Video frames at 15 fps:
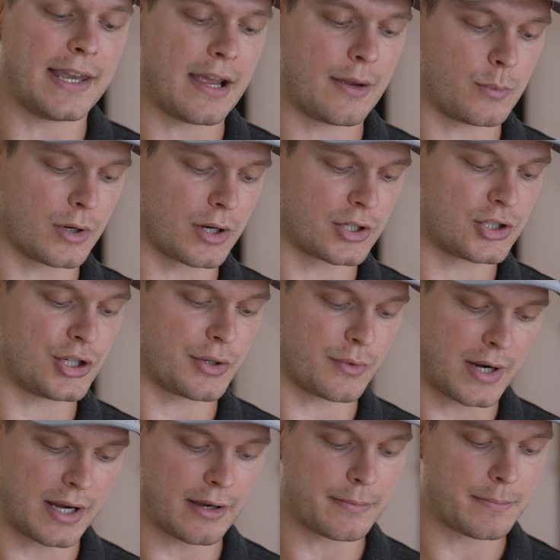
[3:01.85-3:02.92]
network
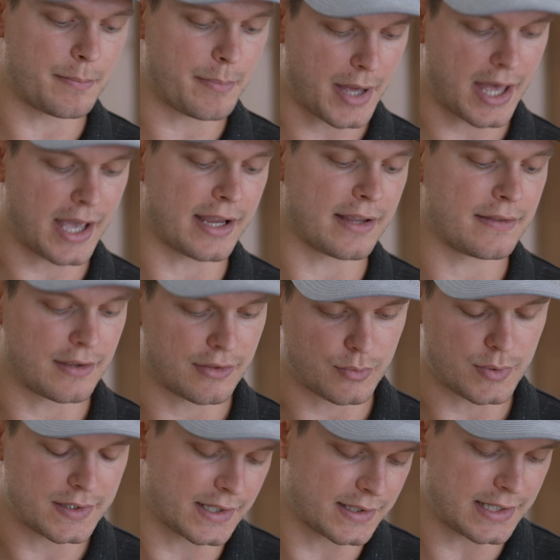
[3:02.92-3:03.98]
generated by the
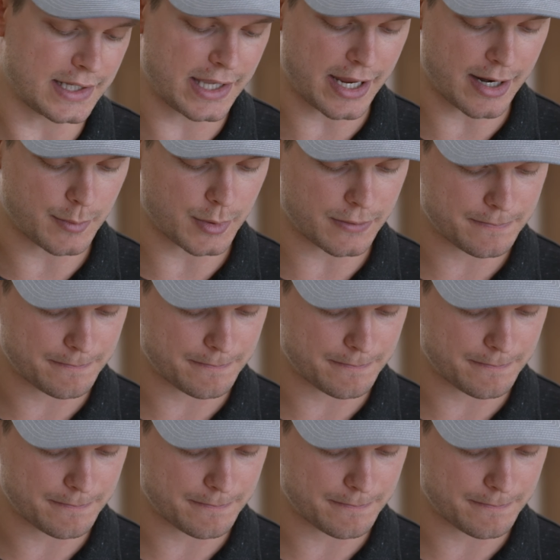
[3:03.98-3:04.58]
360 camera.